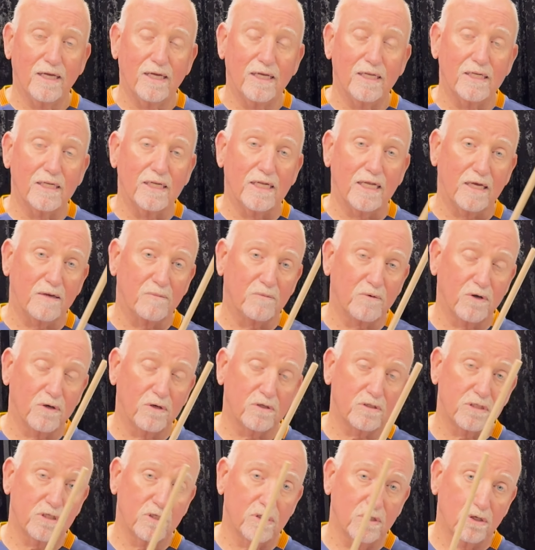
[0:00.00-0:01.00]

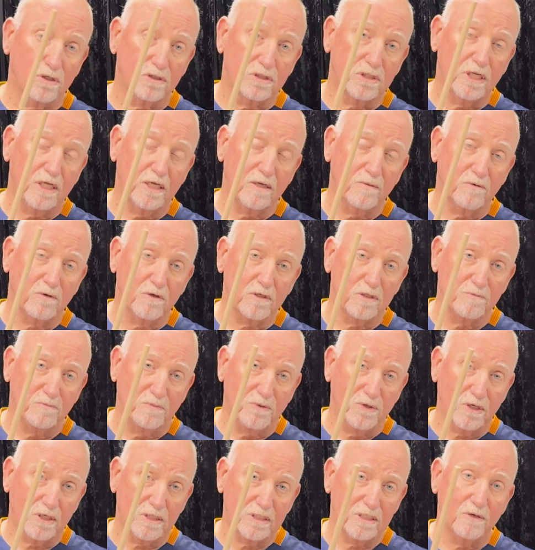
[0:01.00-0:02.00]
Libros, los libros,
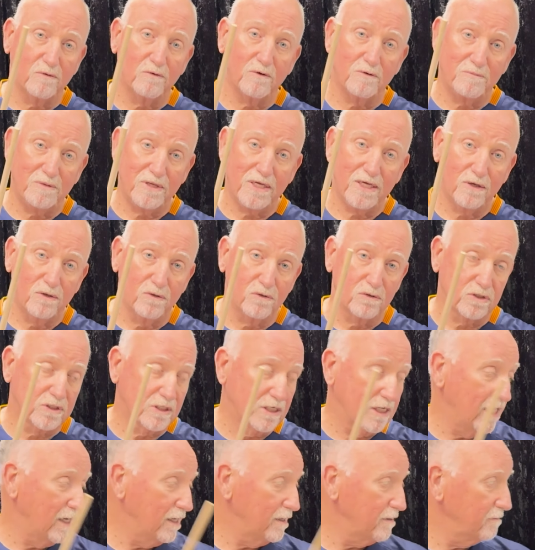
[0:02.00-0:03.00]
books, it would be
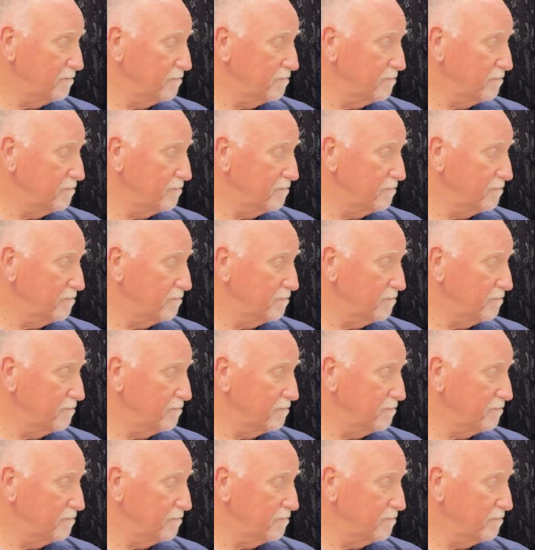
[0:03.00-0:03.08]
gustan.